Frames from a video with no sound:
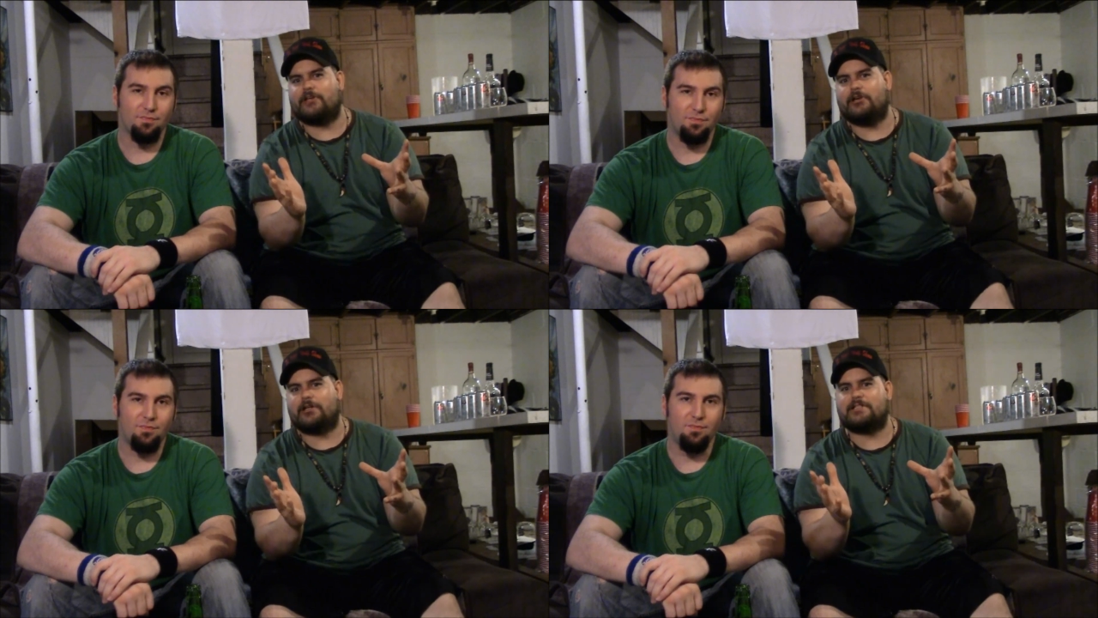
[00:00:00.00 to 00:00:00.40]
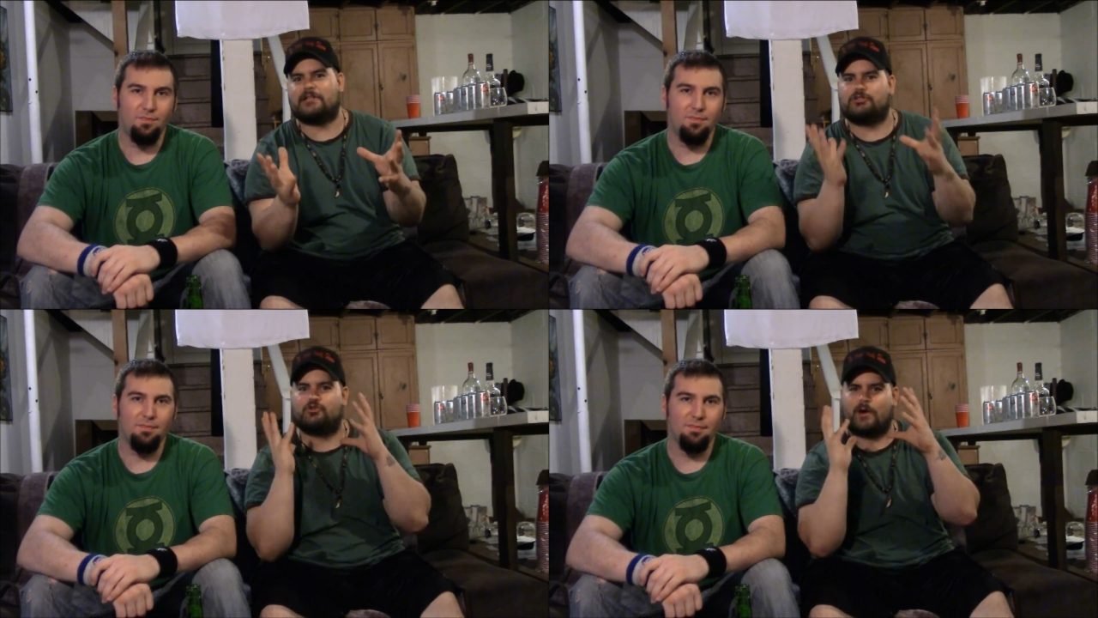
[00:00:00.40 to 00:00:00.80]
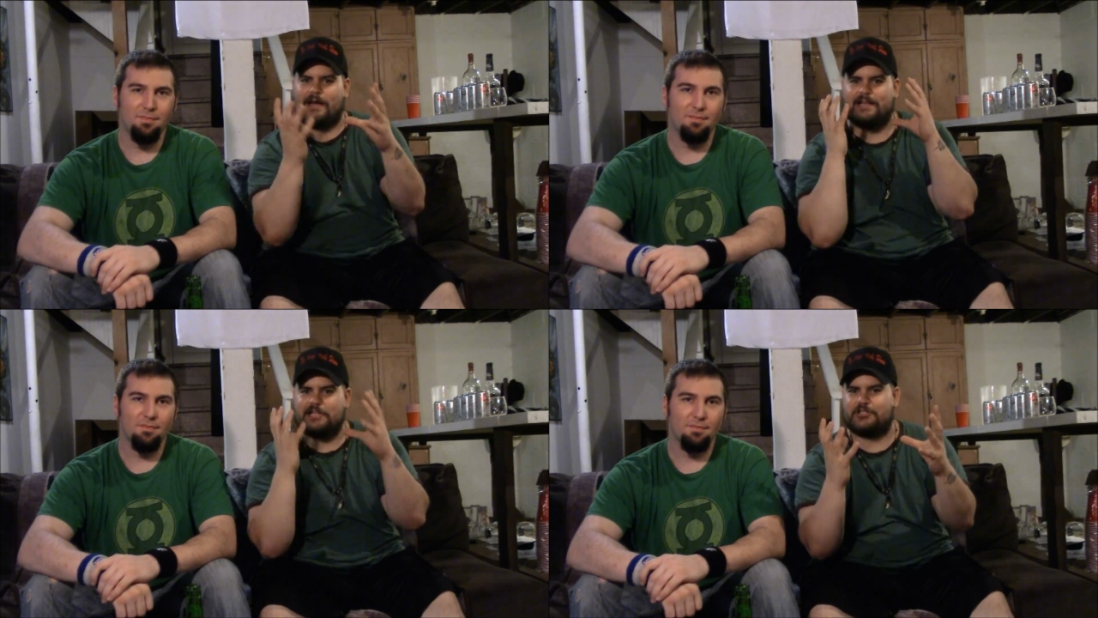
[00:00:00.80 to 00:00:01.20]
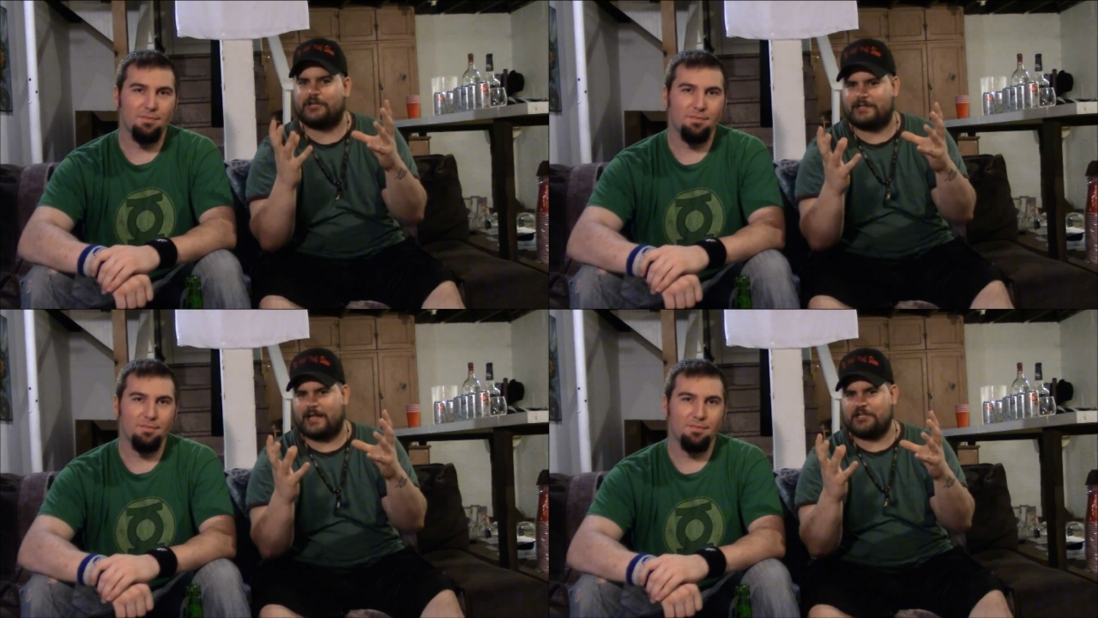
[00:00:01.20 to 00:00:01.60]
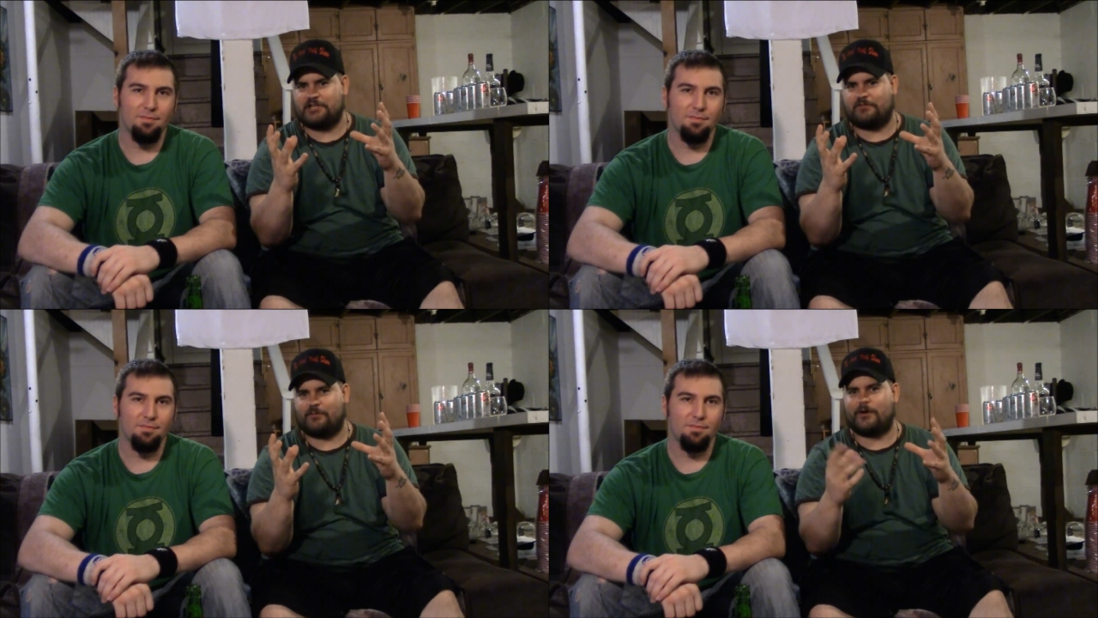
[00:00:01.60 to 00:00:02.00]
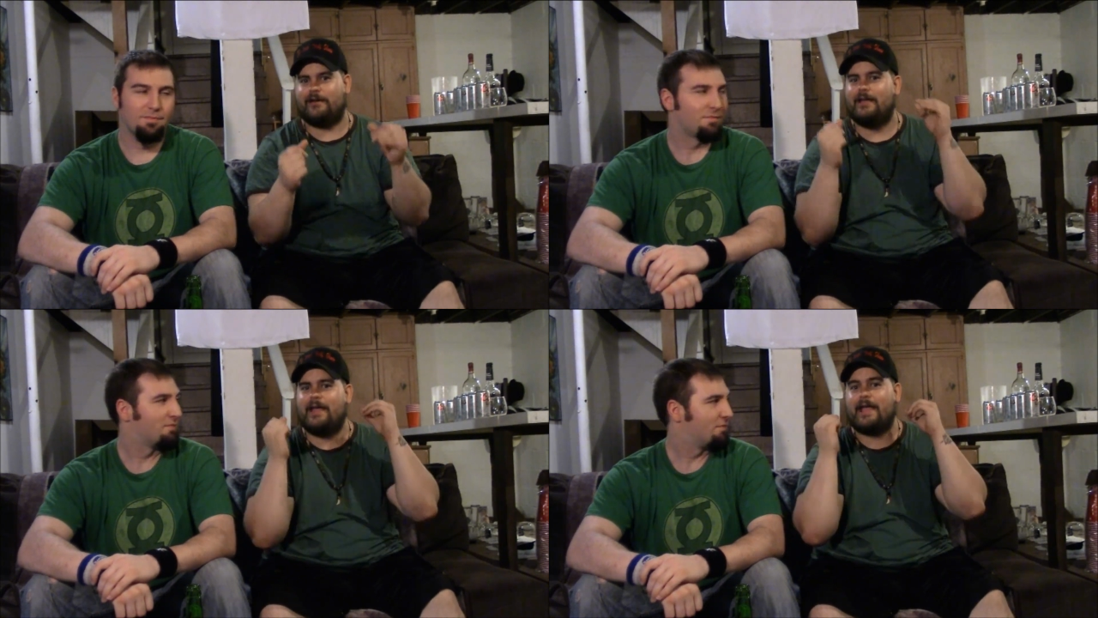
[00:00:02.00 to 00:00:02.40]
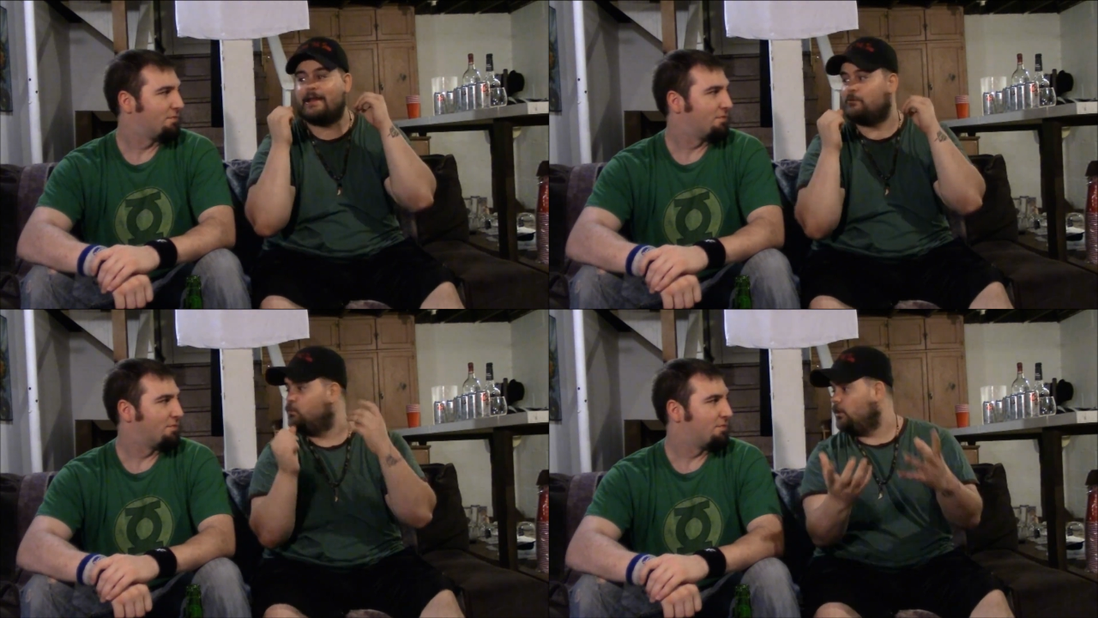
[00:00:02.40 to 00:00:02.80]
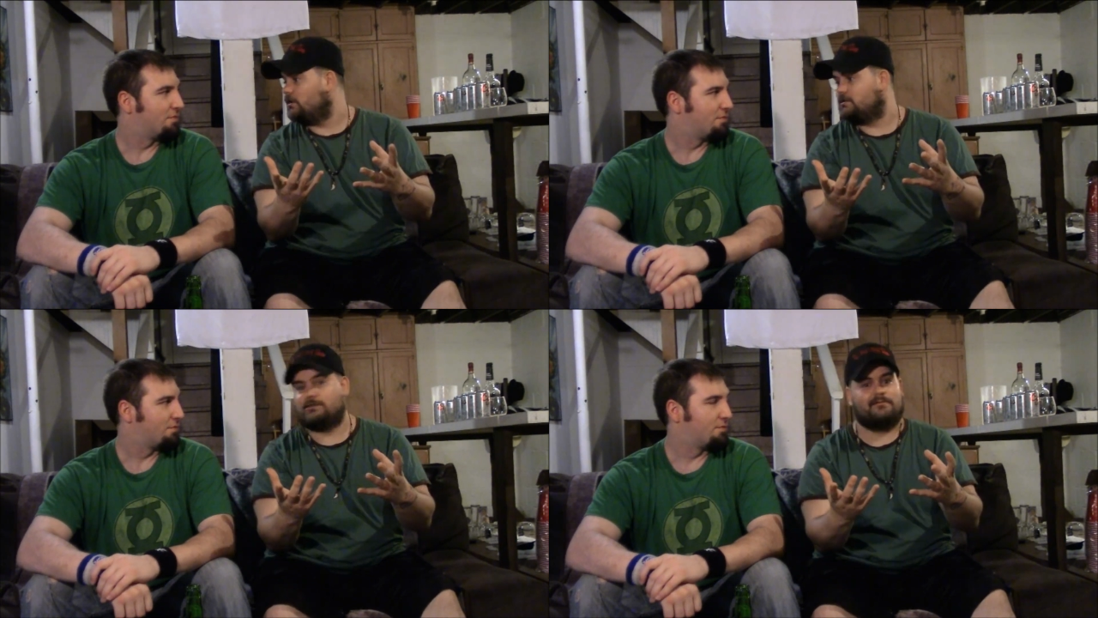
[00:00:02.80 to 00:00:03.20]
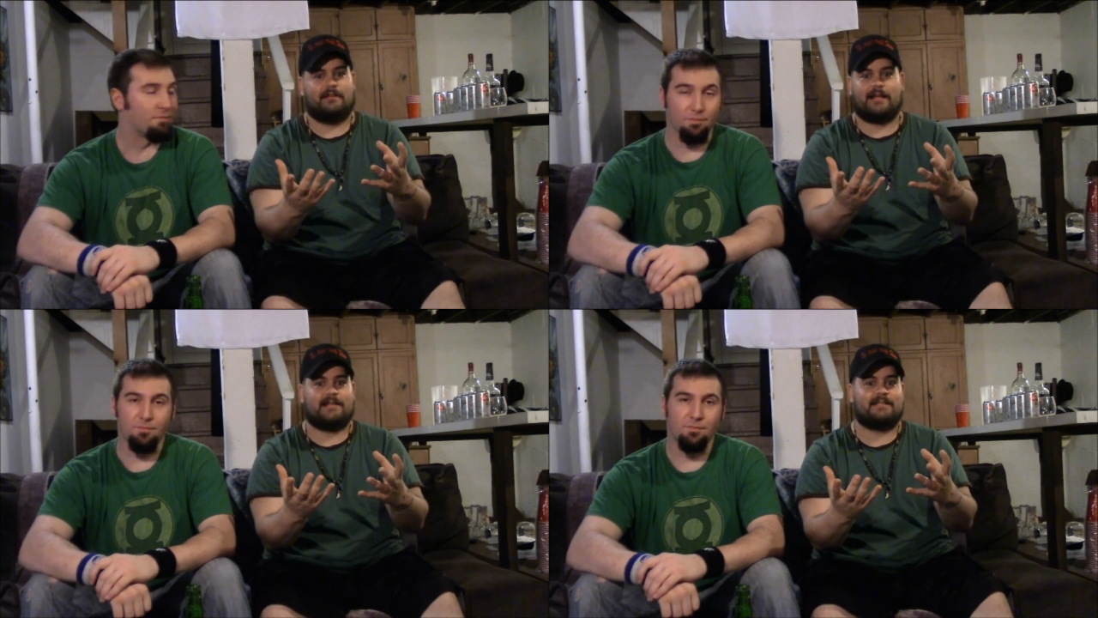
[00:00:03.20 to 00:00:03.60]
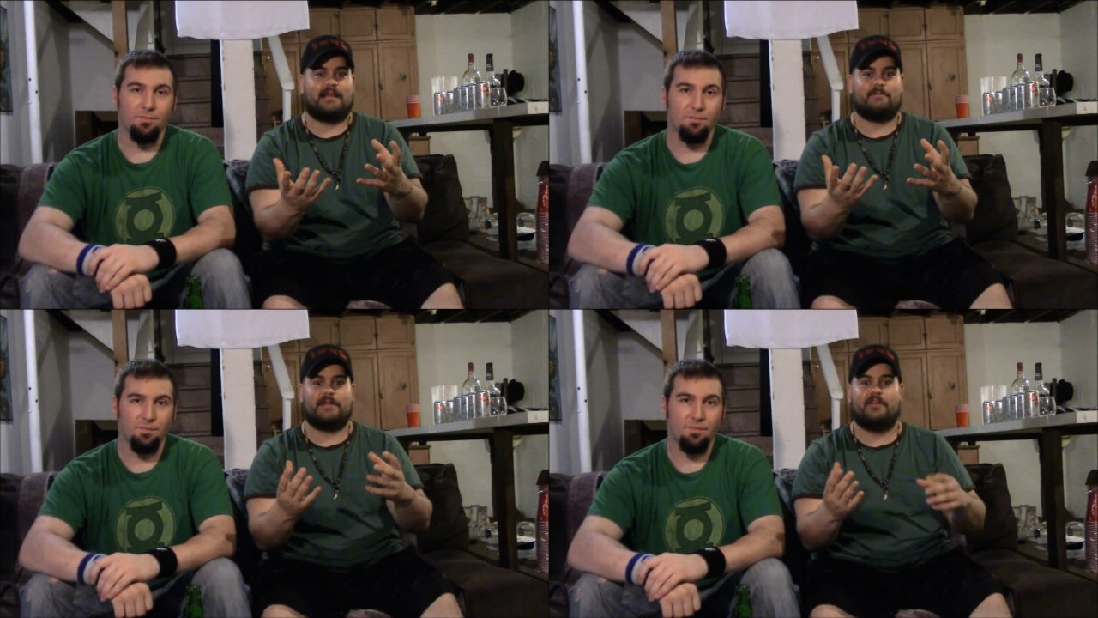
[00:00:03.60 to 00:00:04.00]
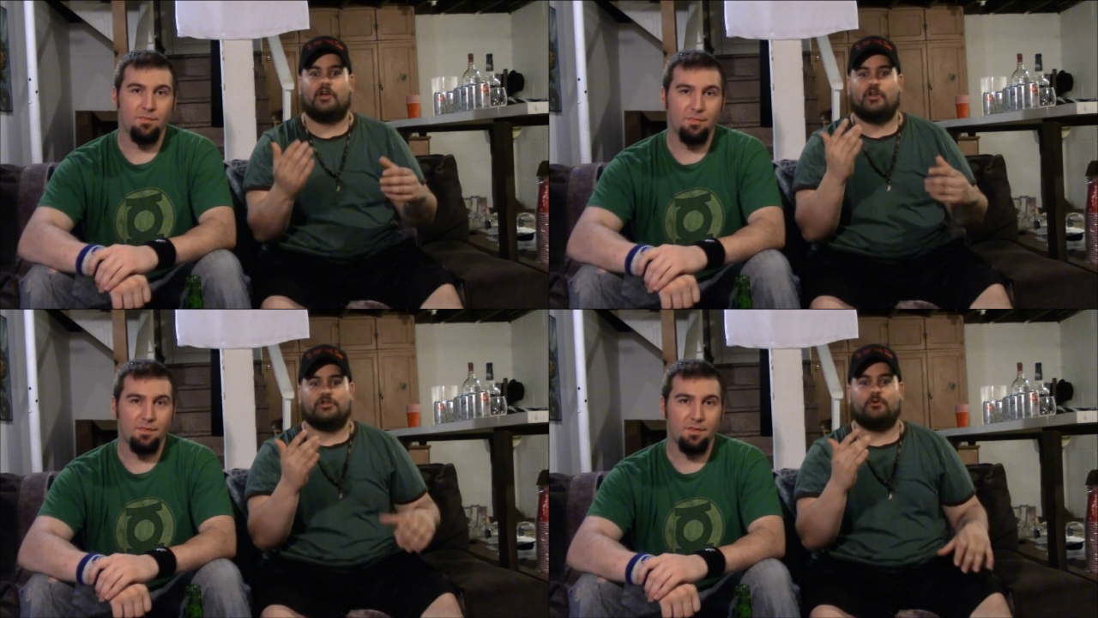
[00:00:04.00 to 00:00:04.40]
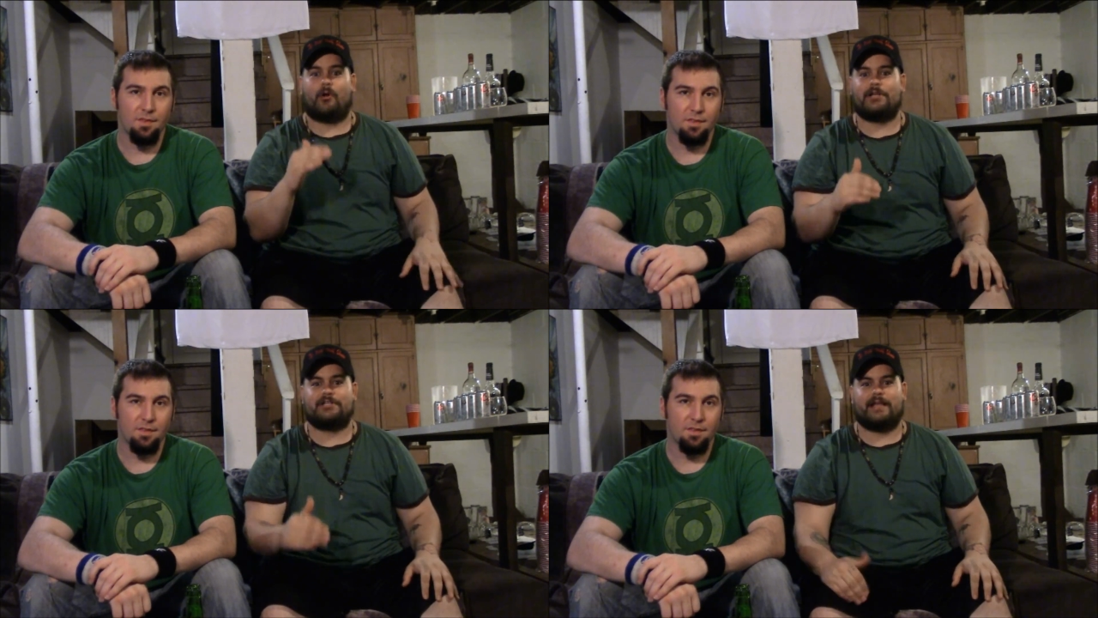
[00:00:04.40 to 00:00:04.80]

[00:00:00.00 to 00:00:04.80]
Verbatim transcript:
Speaker 1: good, because it's trying to get your attention for it, and it worked. Mm-hmm. Like I said, I mean, you watch